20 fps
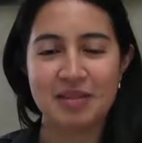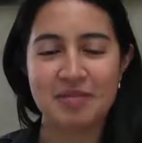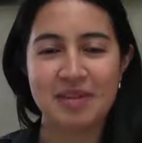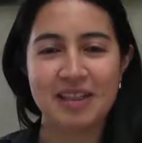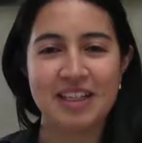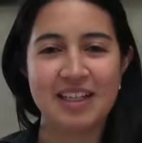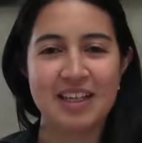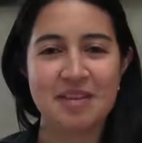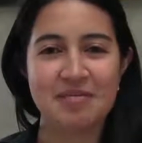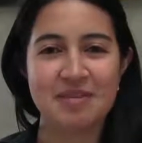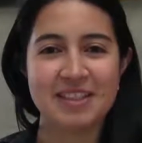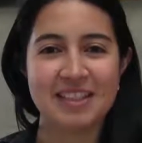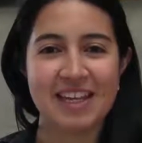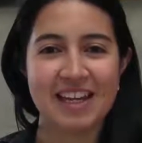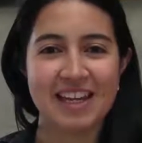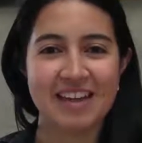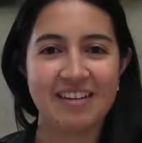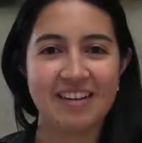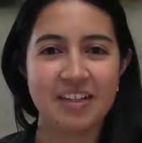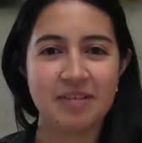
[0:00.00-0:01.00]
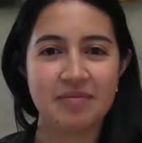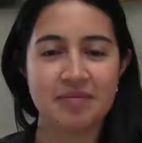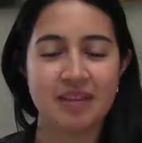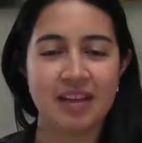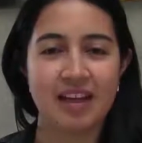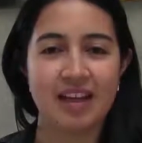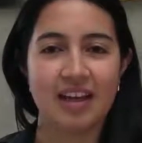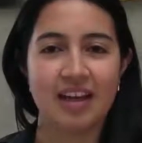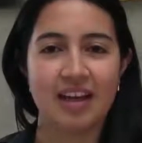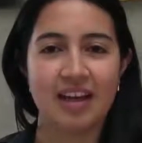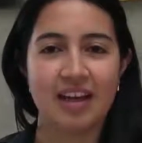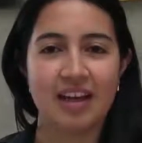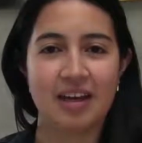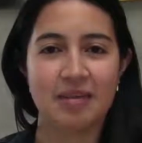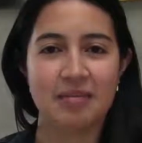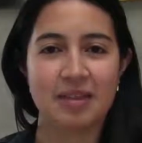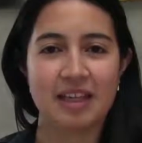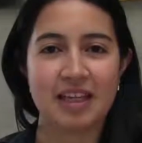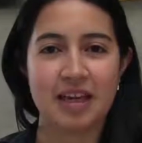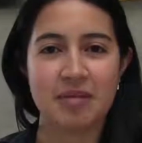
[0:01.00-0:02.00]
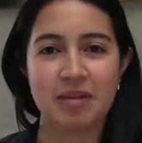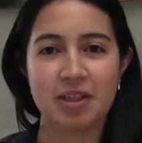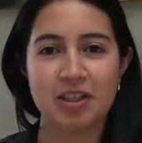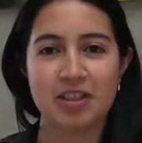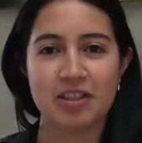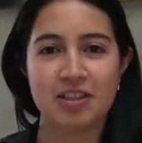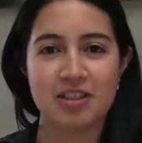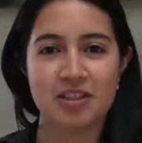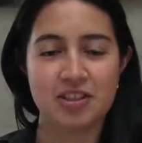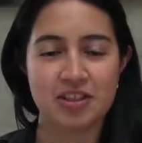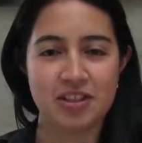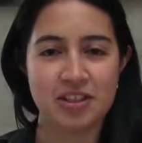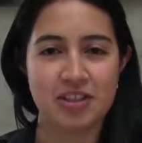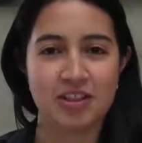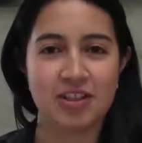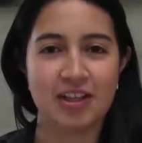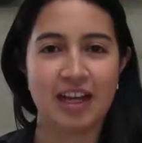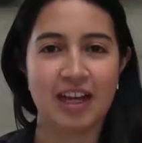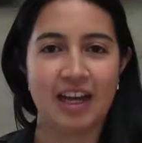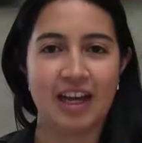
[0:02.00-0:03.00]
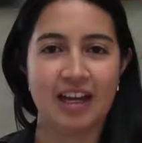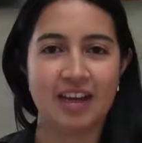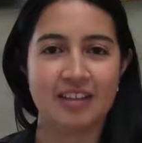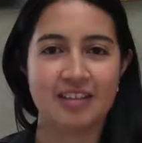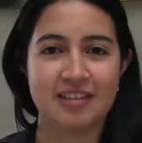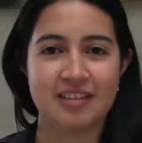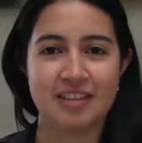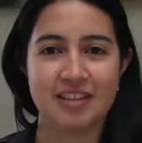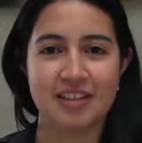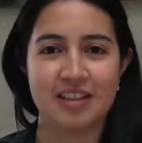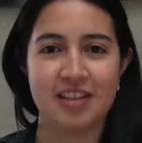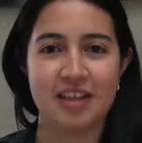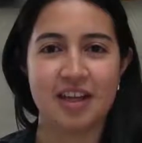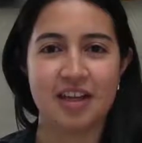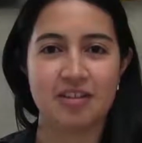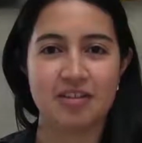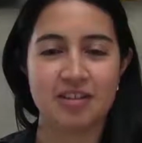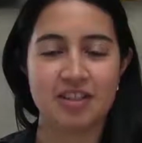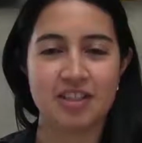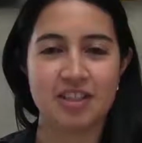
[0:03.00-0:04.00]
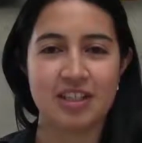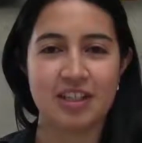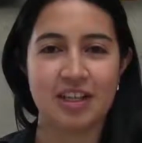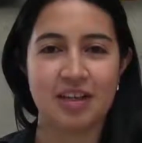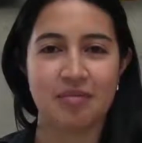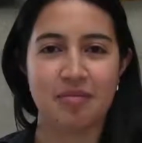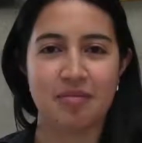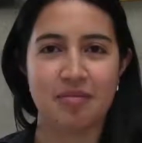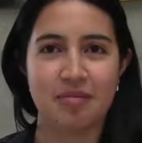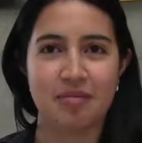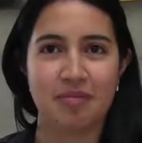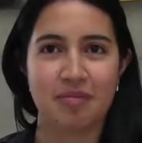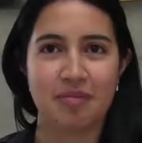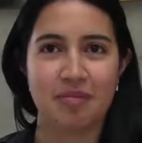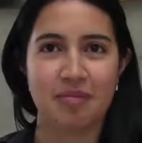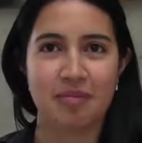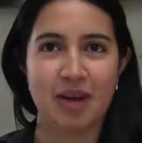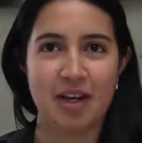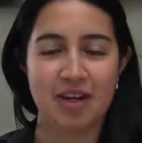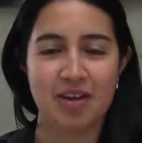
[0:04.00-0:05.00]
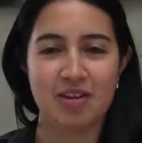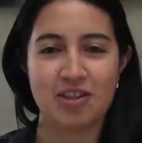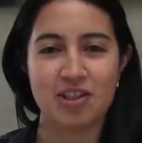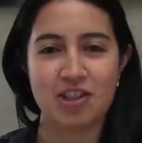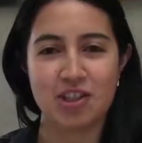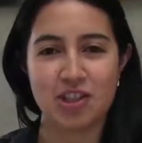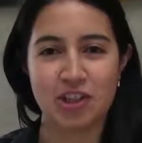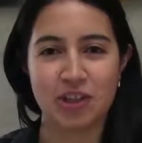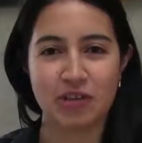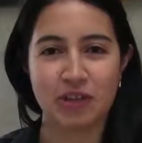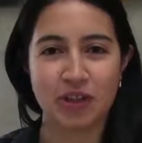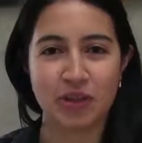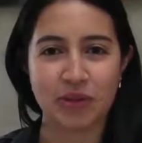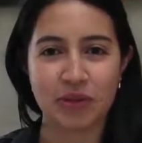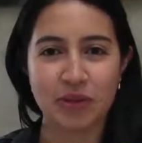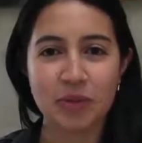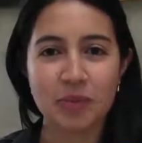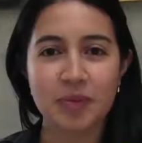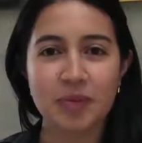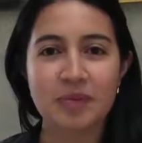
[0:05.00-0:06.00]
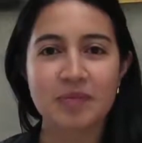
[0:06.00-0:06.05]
my name is Karen. I'm a chemical engineer at the Energy and Bioengineering Group.